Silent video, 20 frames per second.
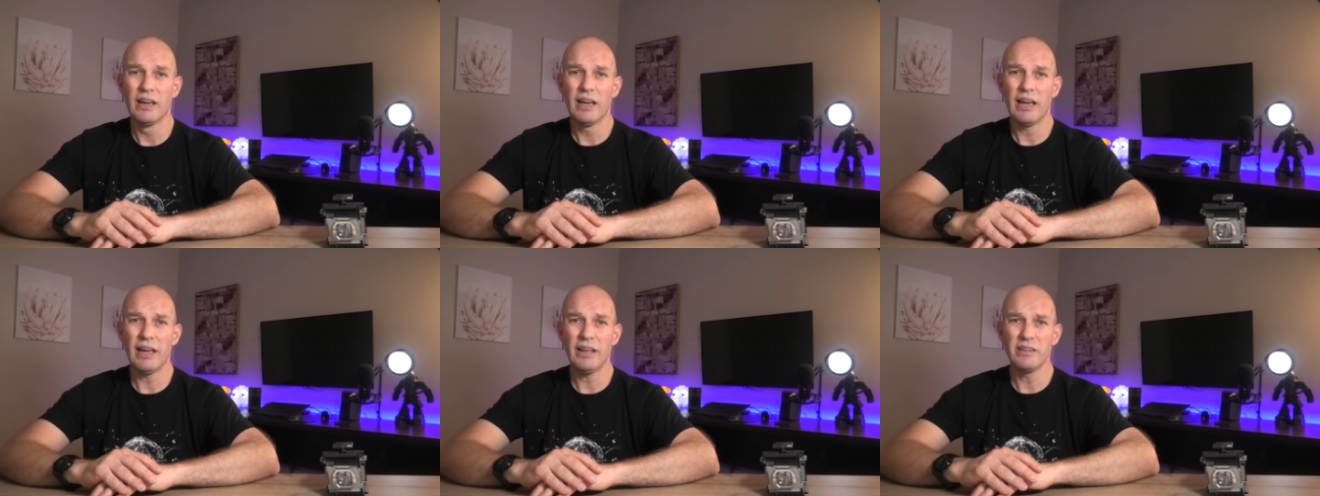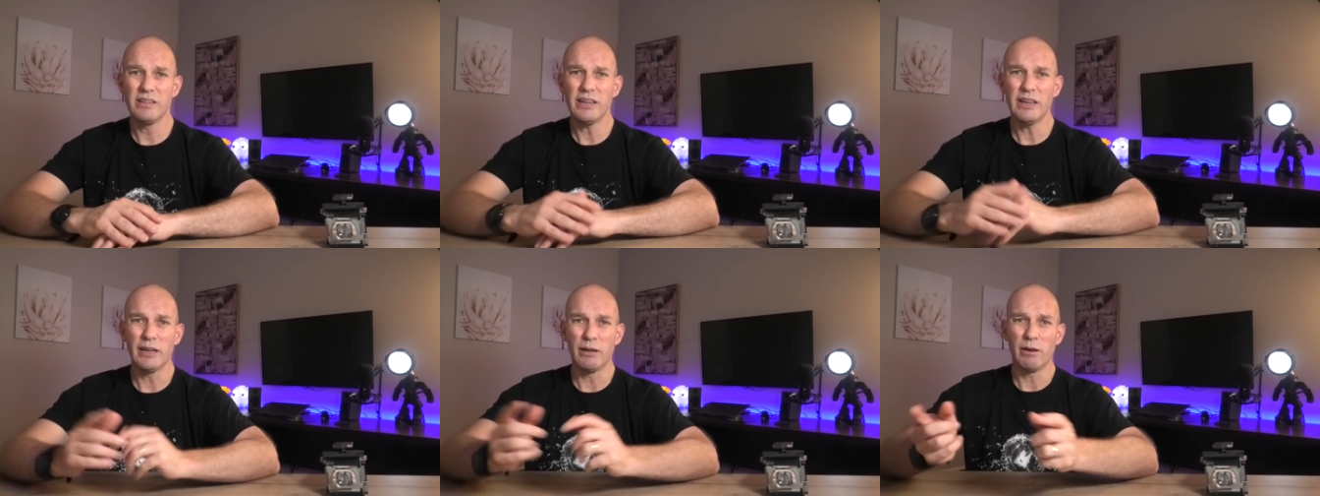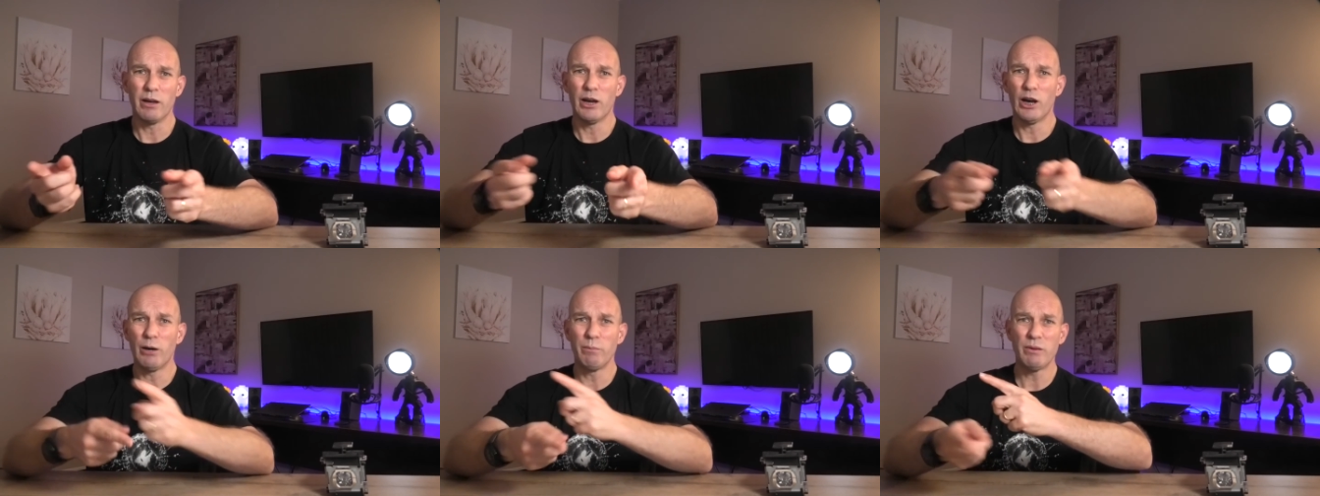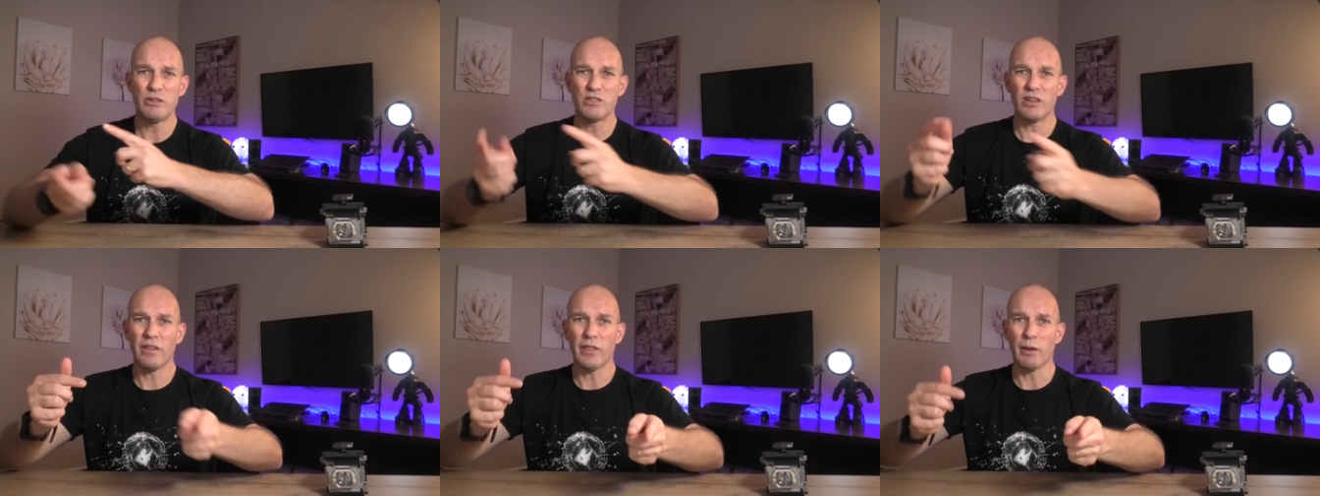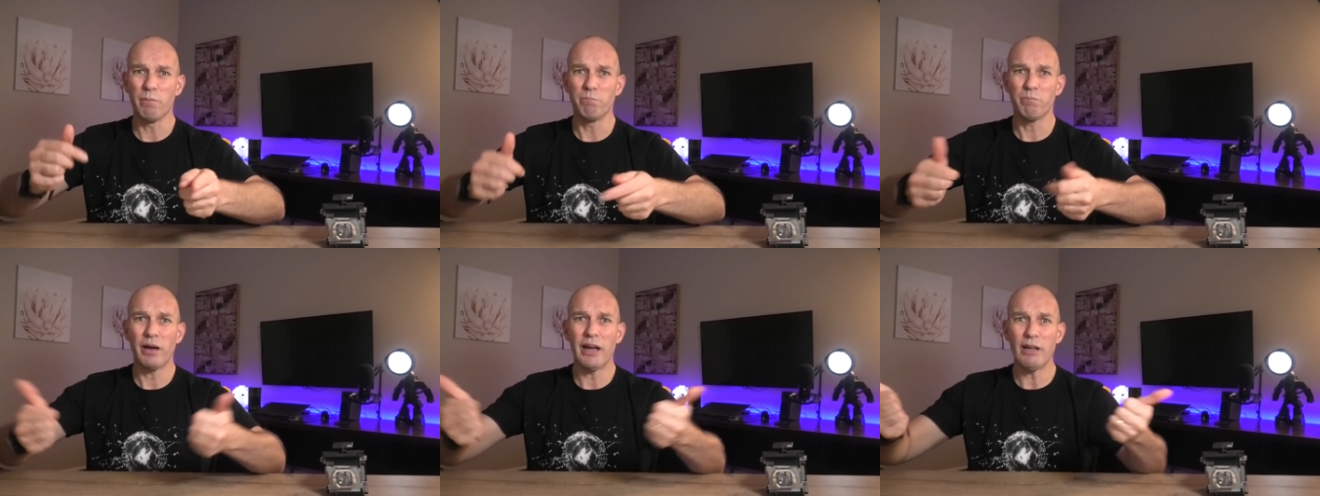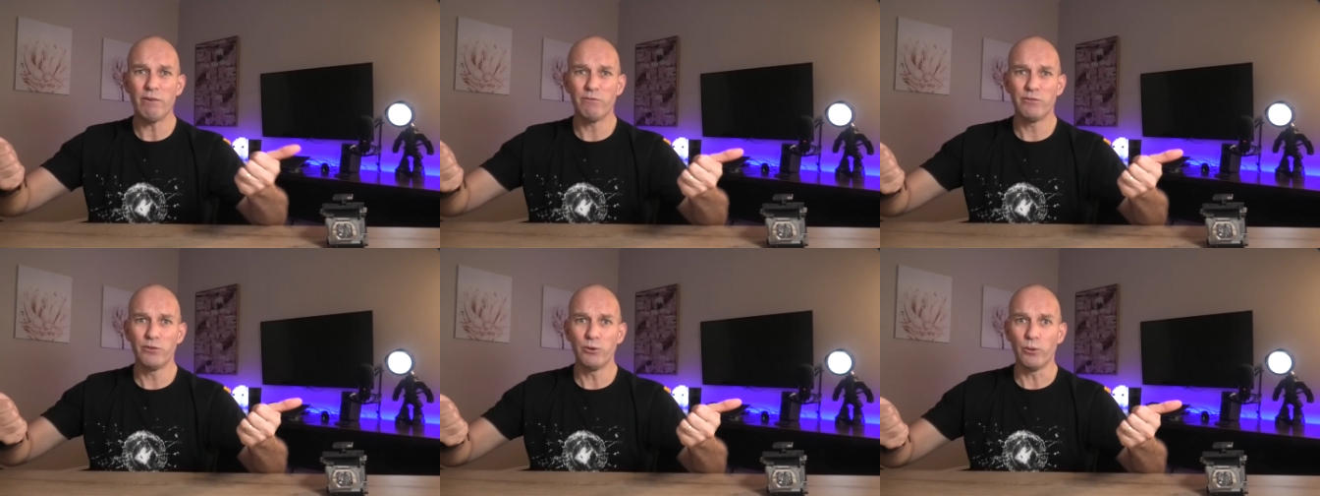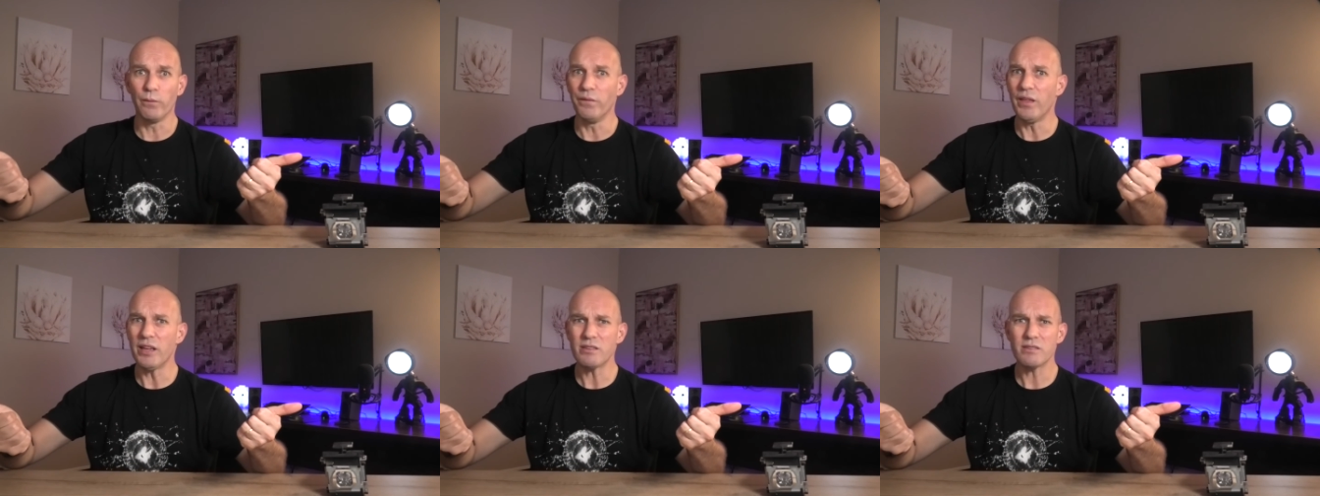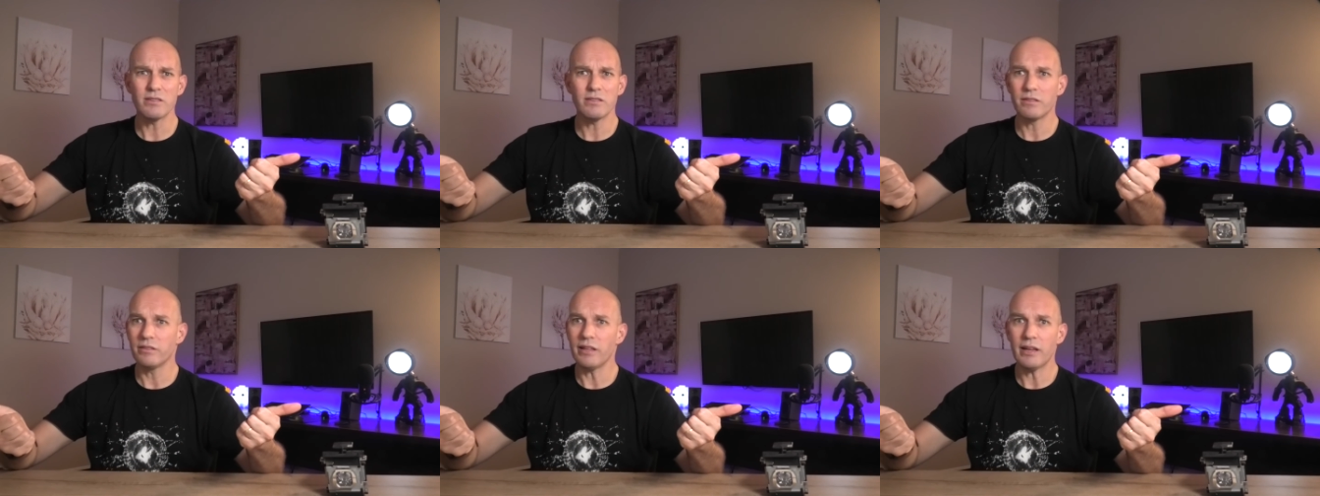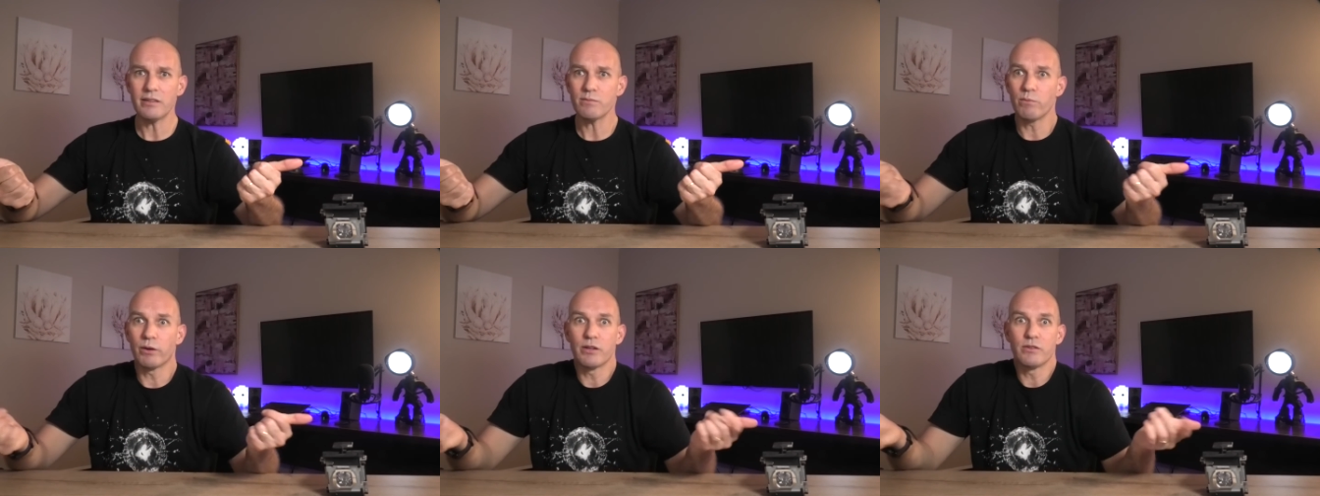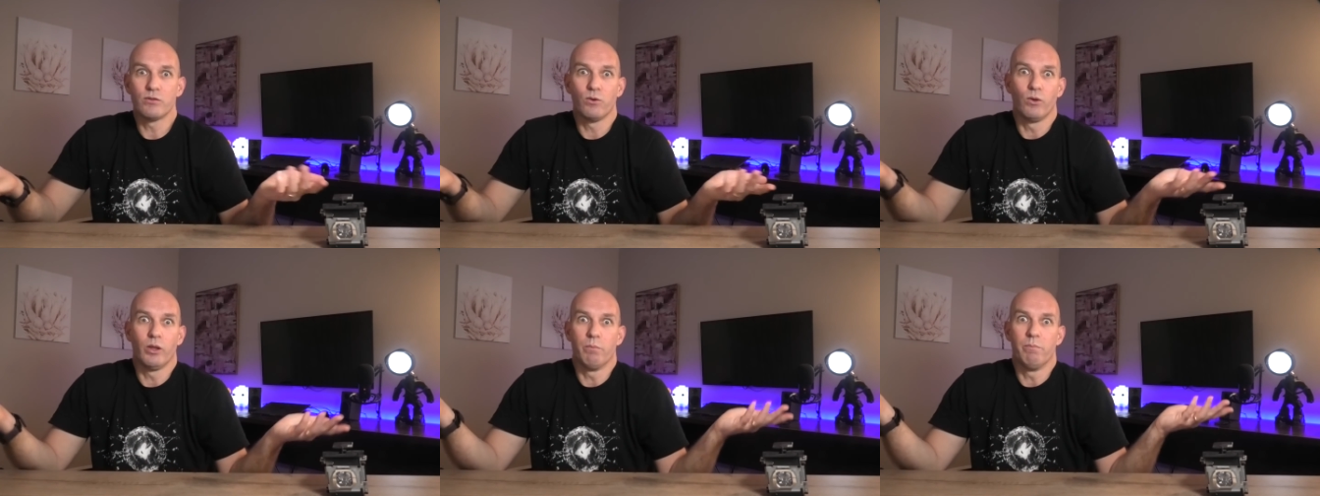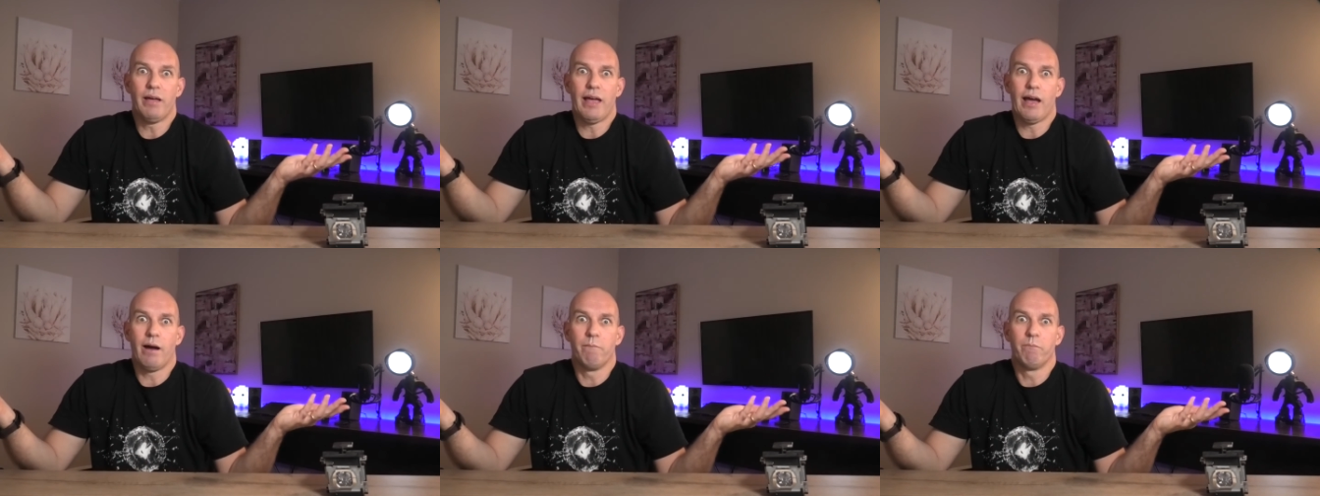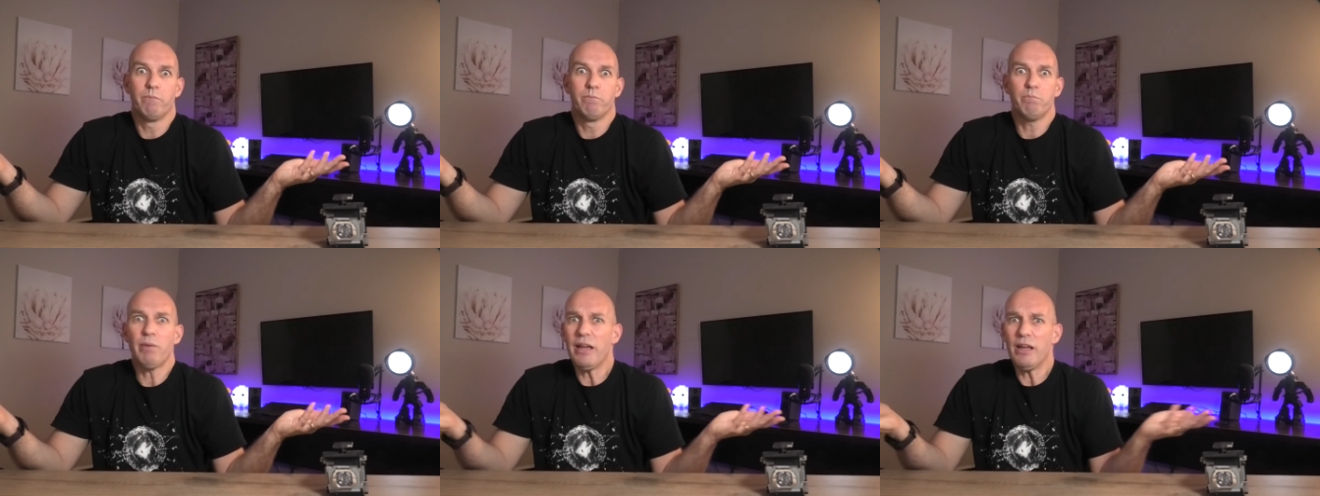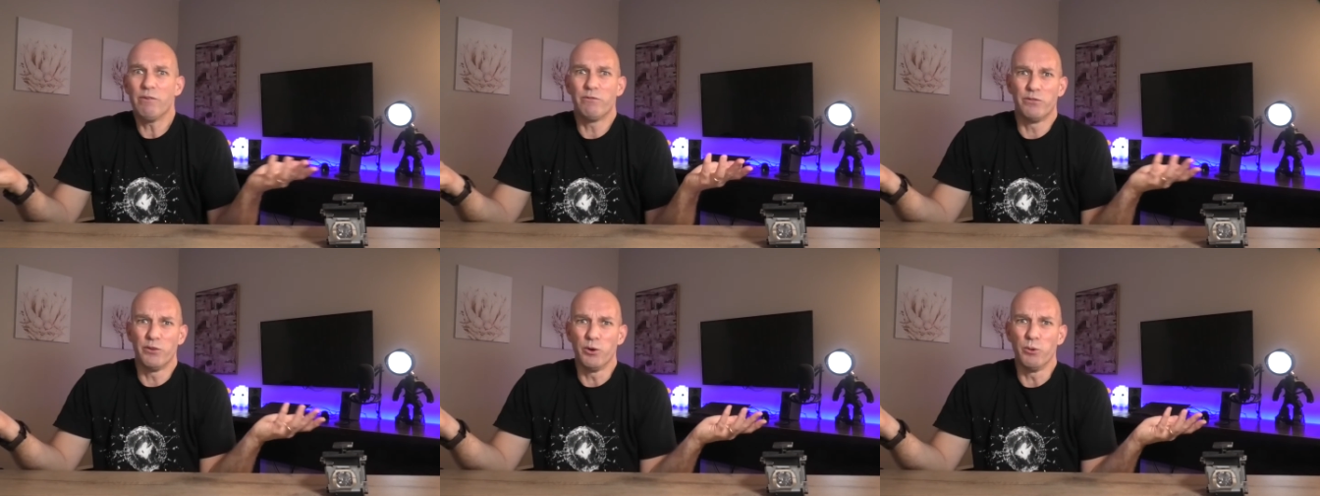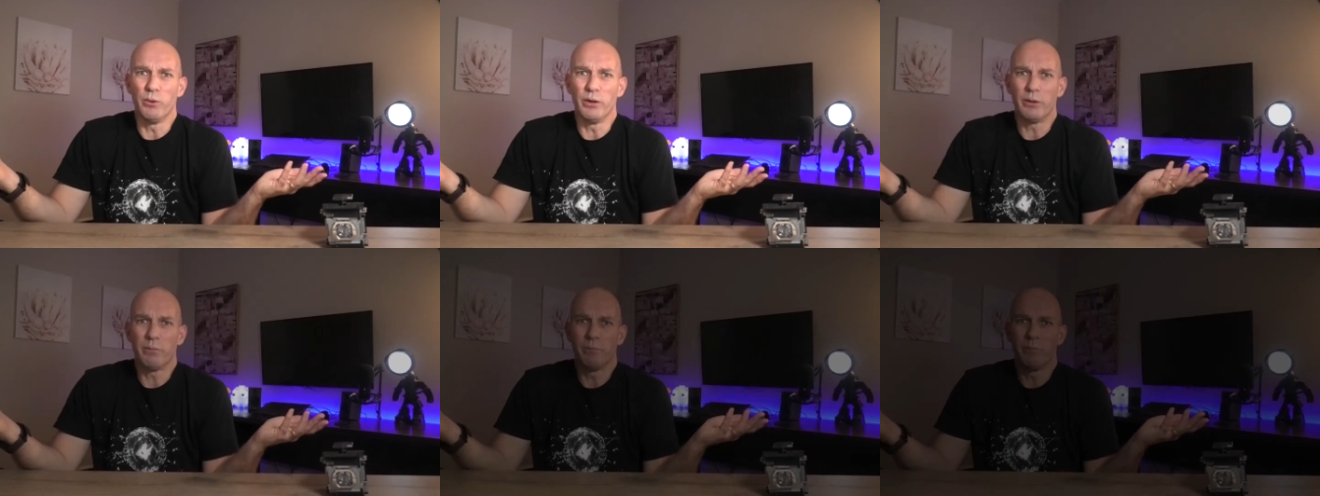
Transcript: And yeah, help each other, pay it forward. That's that's what it's all about. Pay it forward.